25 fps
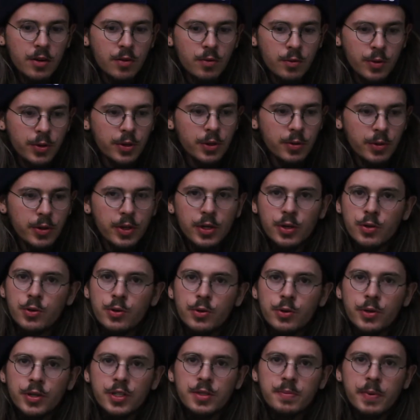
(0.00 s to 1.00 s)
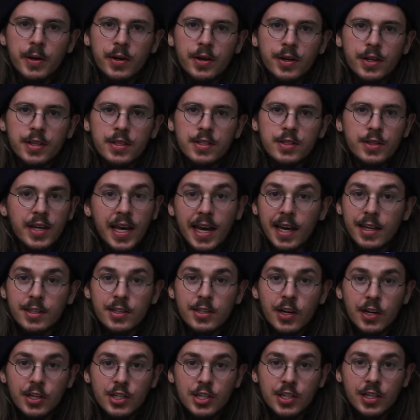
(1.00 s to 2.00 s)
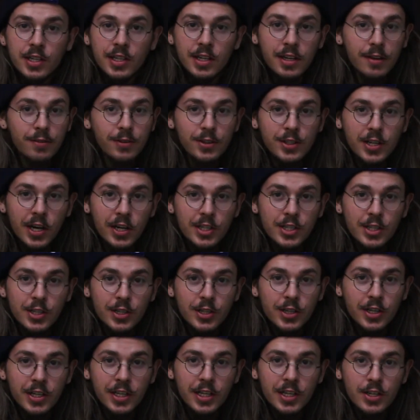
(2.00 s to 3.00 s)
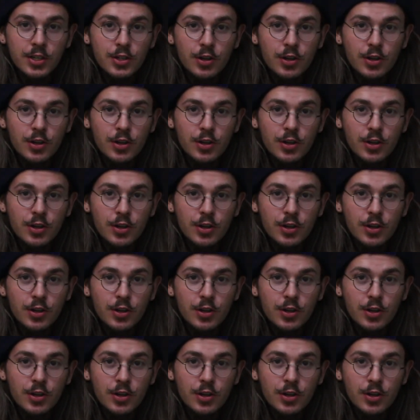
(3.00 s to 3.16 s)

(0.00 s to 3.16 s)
Really, really cool experience. You can't touch it, and if you touch it, you're gonna get in